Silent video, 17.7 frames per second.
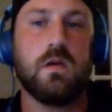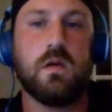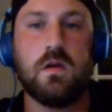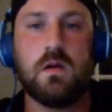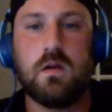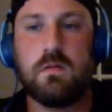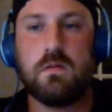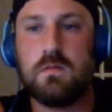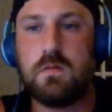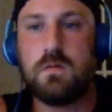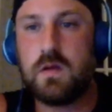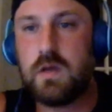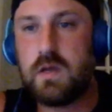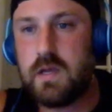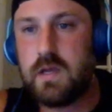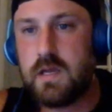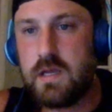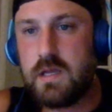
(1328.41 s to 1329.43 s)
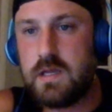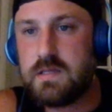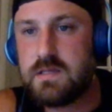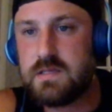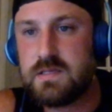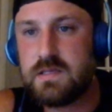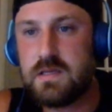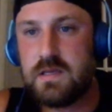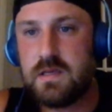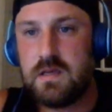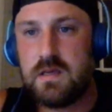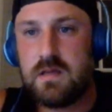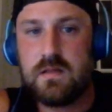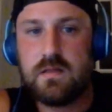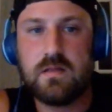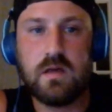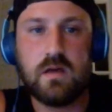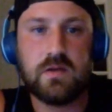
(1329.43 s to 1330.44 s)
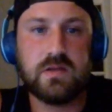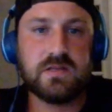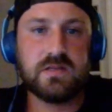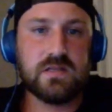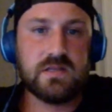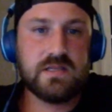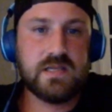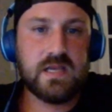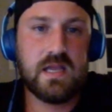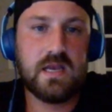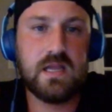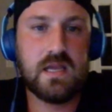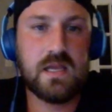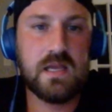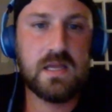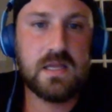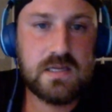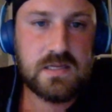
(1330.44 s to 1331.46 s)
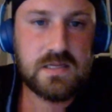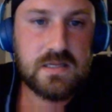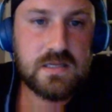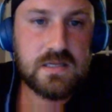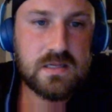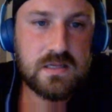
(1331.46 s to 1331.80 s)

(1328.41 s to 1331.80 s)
Alright. Thalia's Lieutenant.